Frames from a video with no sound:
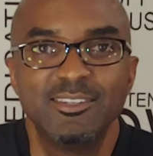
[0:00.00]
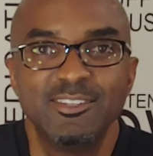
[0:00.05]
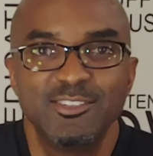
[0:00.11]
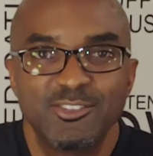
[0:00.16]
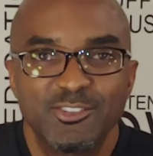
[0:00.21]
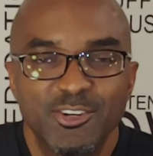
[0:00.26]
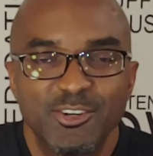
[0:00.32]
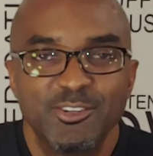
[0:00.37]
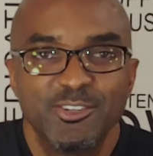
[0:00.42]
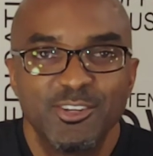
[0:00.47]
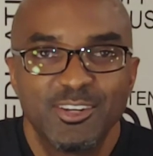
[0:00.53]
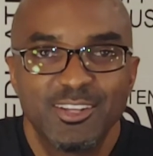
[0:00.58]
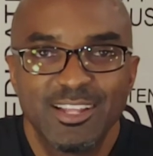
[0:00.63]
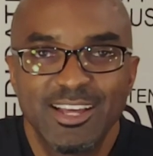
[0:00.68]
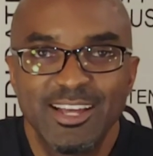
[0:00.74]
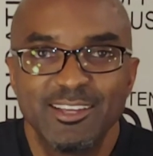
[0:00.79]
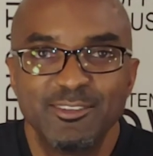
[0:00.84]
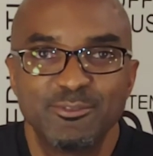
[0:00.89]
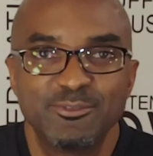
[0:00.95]
Turn your
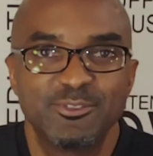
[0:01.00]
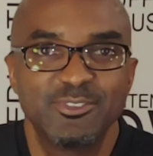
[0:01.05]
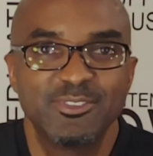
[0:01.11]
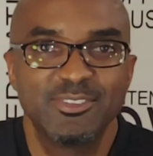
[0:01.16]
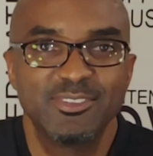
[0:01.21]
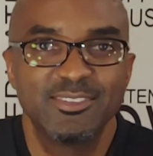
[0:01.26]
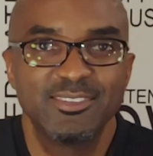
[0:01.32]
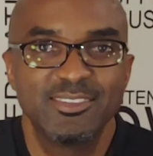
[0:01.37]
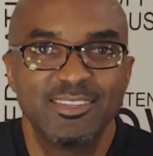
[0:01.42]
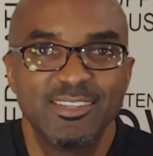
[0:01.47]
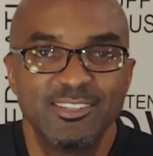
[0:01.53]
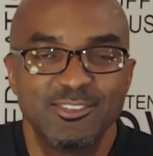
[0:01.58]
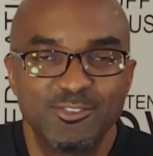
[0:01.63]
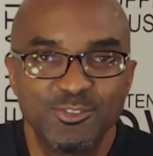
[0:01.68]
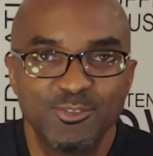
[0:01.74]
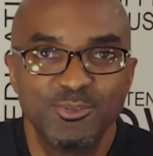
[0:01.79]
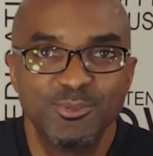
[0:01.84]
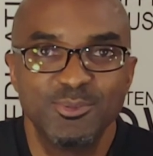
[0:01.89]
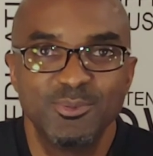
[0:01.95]
life
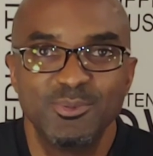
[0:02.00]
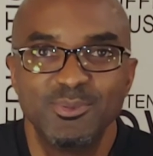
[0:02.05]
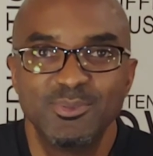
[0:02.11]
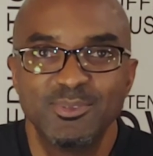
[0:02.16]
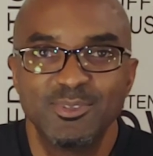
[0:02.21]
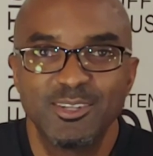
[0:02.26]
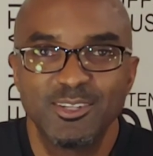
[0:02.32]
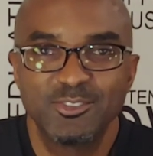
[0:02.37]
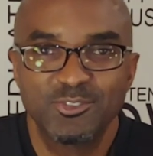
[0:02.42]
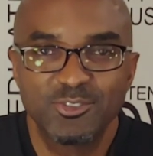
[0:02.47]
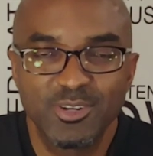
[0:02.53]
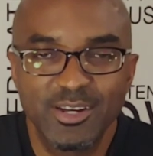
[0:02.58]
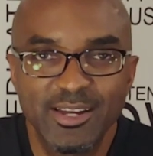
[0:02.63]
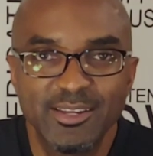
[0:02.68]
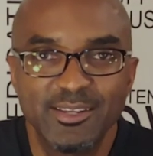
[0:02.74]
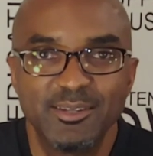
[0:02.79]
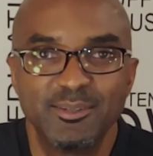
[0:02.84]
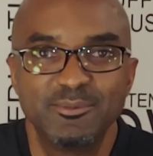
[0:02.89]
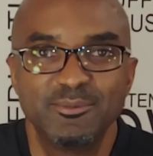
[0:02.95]
into a
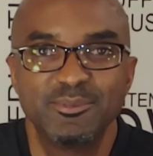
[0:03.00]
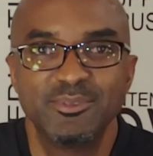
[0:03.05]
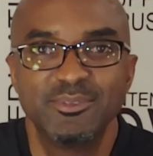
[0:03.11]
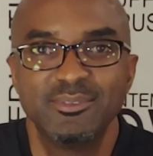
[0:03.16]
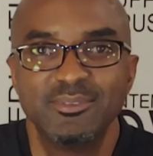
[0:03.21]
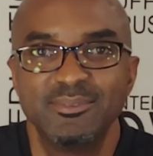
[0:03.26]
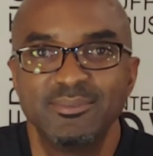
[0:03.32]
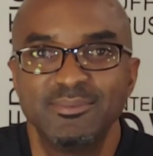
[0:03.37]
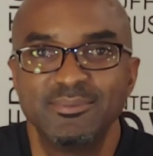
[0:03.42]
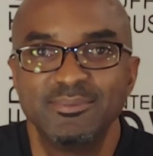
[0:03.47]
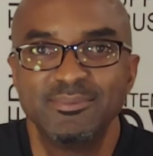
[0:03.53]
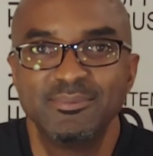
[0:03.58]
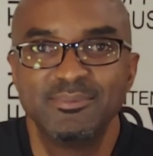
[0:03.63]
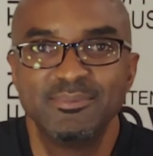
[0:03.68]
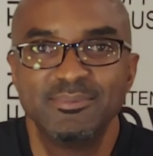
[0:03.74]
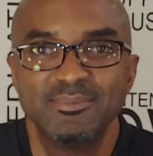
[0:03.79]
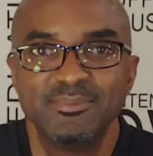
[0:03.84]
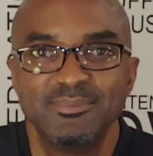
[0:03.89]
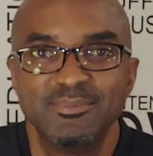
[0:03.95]
triumph.
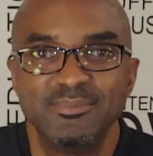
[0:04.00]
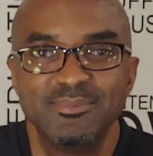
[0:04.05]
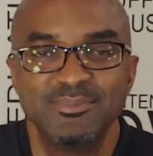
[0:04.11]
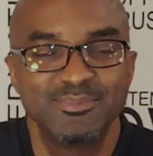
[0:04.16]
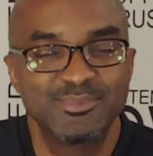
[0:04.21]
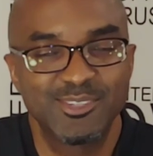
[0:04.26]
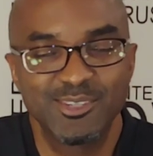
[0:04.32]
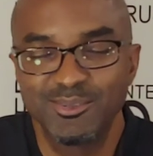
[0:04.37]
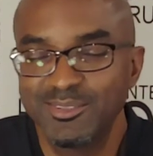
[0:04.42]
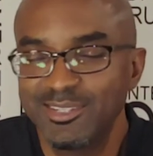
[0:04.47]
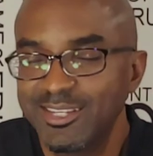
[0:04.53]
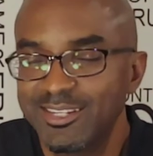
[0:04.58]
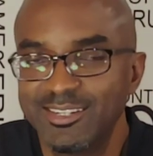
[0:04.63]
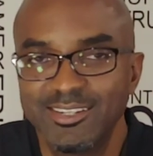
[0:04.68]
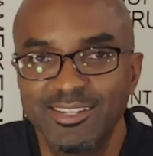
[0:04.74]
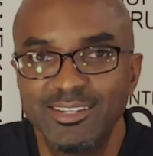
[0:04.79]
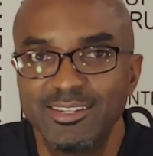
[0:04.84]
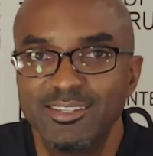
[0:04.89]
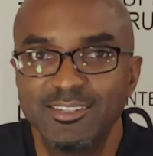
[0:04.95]
Don't let
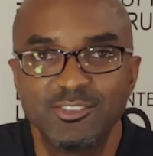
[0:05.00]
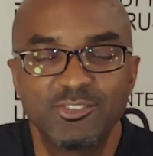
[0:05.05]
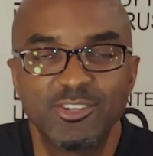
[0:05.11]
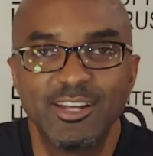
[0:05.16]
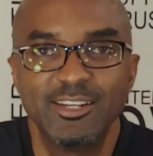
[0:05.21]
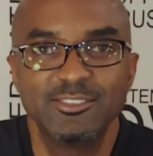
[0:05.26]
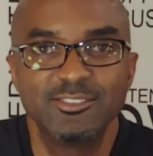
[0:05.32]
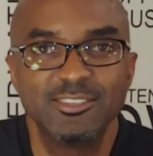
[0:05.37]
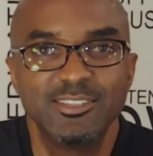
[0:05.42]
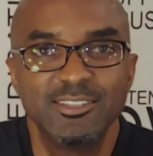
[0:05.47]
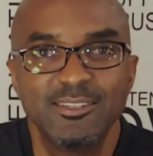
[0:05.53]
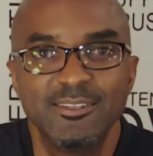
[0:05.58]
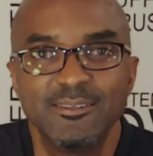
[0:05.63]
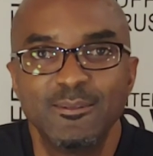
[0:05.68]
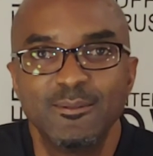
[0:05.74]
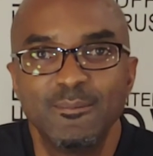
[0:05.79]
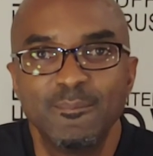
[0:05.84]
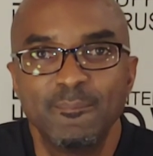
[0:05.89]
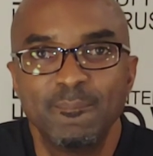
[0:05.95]
it end in tragedy.
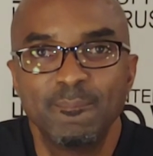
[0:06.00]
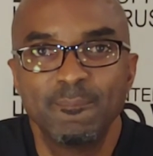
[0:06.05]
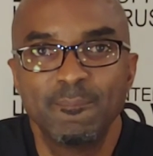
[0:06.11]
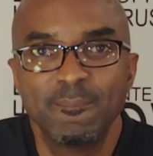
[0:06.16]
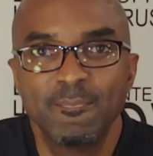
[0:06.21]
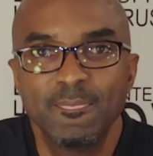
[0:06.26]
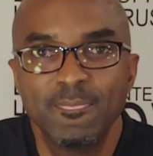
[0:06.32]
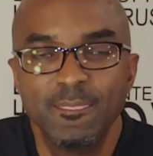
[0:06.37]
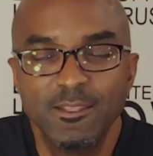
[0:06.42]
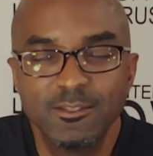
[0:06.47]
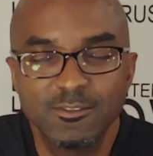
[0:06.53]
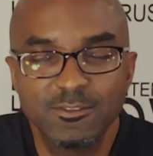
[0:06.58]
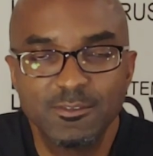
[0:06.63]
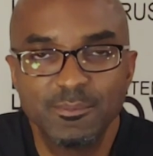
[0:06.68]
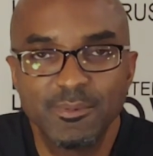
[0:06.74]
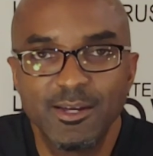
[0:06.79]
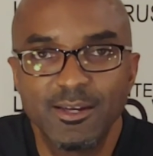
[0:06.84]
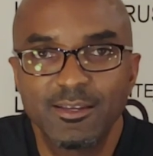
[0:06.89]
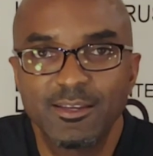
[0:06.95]
This is
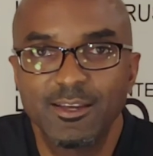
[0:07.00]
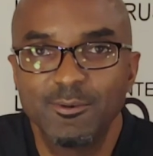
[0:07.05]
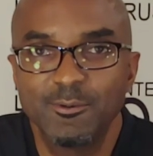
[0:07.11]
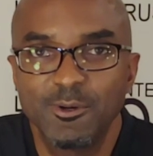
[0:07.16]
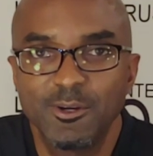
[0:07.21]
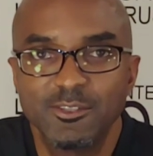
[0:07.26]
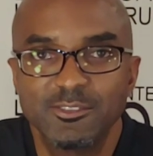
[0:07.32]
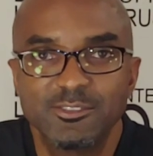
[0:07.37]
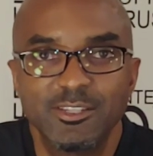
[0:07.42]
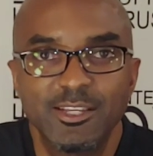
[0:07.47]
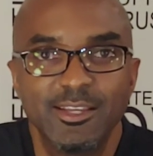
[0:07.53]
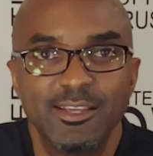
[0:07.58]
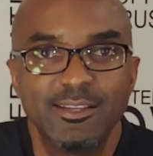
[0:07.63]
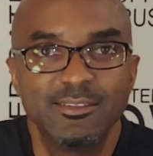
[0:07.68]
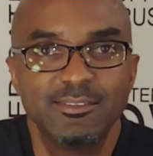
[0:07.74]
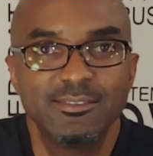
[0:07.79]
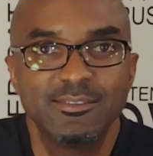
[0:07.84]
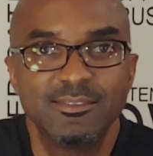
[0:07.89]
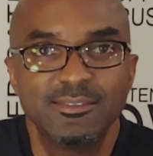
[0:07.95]
Demond K. Ross
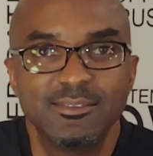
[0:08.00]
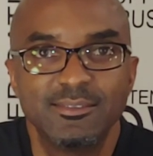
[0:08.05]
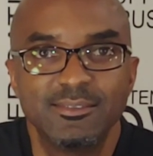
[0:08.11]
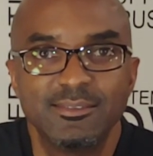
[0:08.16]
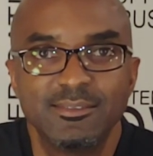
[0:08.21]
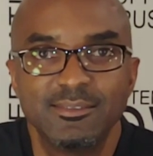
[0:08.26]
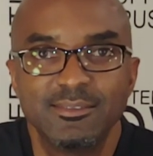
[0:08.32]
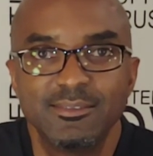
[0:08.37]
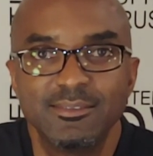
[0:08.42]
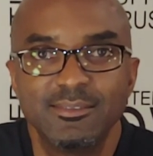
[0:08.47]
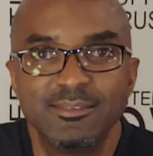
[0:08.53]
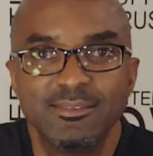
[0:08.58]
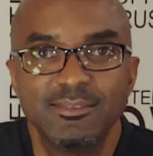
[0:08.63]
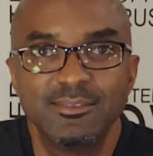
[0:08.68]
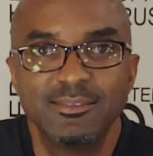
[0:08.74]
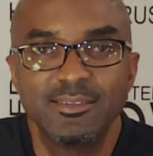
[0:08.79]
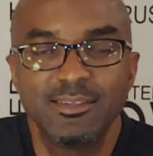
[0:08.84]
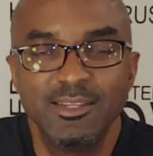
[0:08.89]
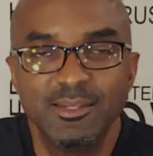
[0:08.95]
saying,
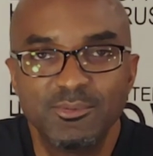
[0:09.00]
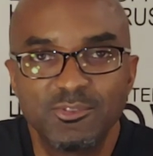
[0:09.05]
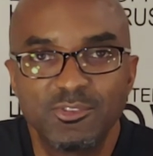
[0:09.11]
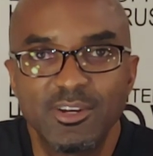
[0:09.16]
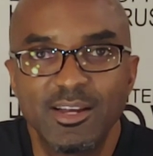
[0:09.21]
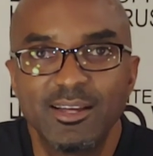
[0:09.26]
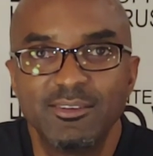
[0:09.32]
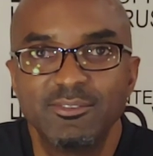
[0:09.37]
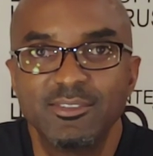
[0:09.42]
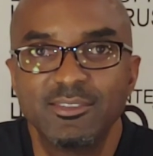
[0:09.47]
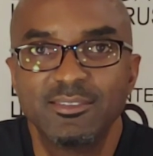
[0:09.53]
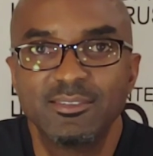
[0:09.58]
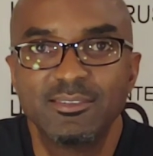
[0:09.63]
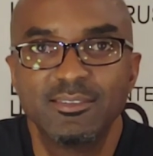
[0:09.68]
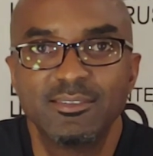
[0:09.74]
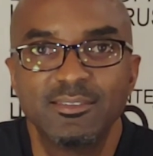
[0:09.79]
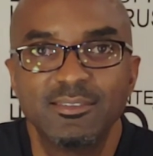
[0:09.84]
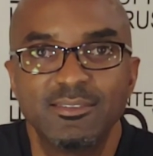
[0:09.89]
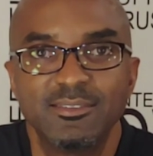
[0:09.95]
keep striving,
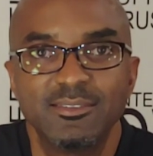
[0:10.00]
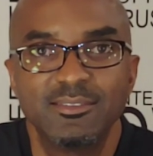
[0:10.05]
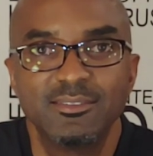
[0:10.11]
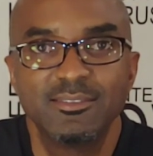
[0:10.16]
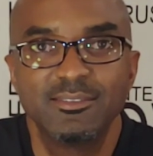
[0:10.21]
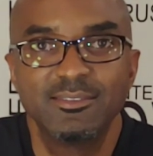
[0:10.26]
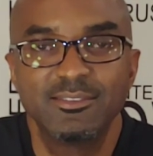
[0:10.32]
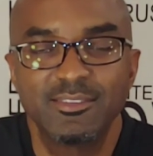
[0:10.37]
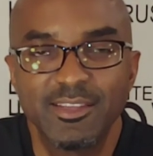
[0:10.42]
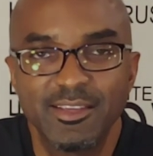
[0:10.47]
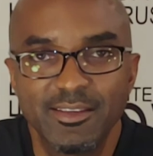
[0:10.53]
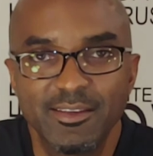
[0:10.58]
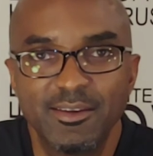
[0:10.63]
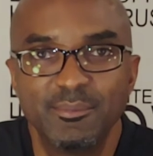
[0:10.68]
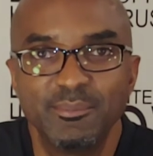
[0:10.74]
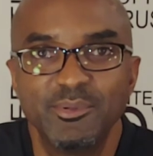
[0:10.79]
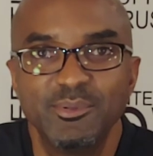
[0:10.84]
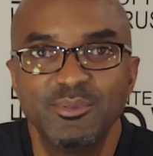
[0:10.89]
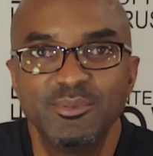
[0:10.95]
stay
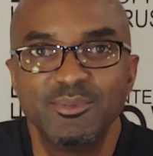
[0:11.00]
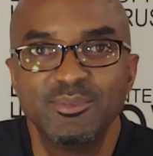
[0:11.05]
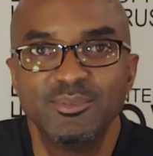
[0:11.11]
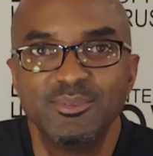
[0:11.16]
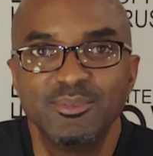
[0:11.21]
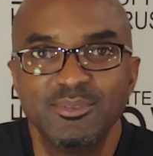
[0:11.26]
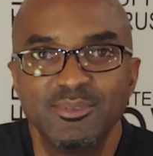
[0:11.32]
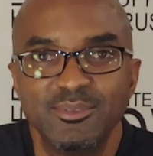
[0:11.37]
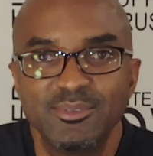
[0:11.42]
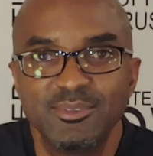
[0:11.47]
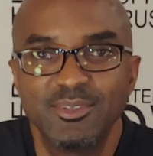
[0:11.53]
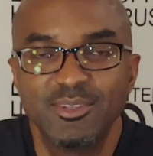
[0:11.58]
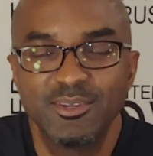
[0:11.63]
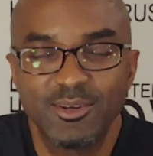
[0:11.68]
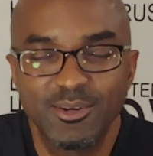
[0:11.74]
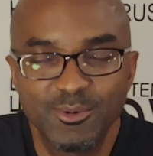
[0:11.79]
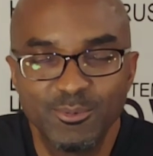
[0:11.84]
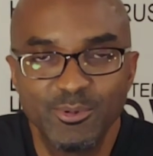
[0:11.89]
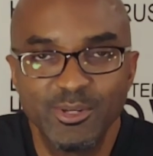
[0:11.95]
humble,
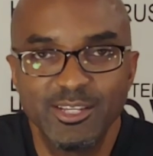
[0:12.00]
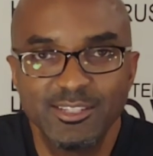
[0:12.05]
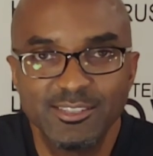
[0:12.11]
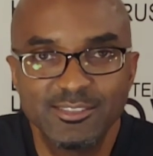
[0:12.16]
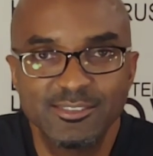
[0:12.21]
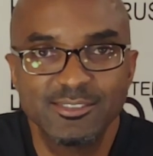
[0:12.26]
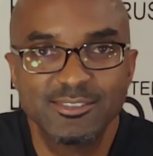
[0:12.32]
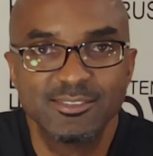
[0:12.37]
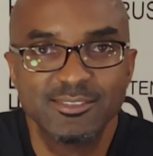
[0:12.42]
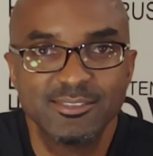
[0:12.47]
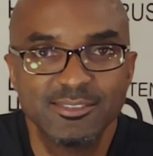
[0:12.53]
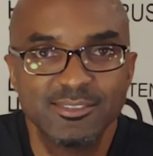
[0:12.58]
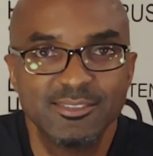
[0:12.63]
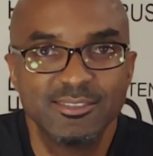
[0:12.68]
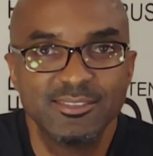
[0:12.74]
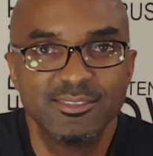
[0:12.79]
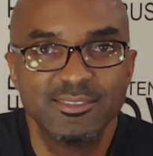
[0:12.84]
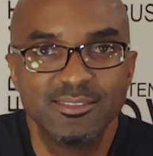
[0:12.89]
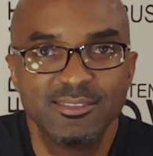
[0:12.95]
and always
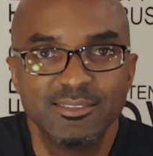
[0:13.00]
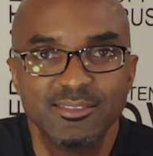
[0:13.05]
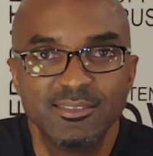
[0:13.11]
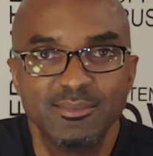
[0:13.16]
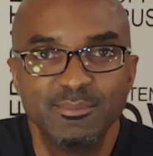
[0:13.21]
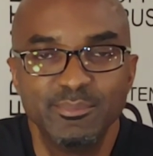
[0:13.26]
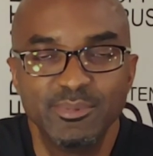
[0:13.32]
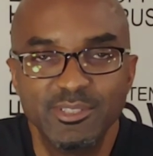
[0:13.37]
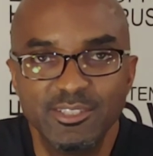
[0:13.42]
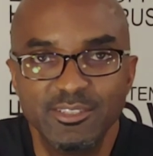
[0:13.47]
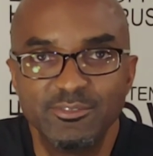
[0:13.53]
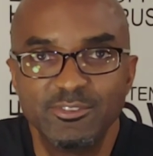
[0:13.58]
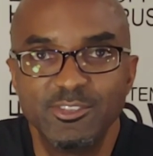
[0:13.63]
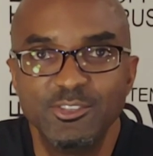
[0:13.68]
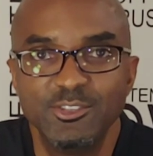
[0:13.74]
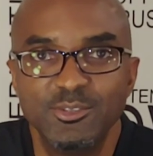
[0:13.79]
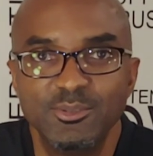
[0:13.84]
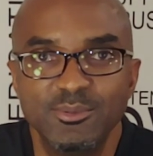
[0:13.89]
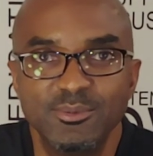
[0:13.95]
believe
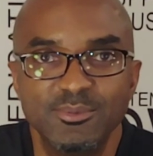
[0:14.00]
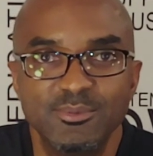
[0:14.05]
in you.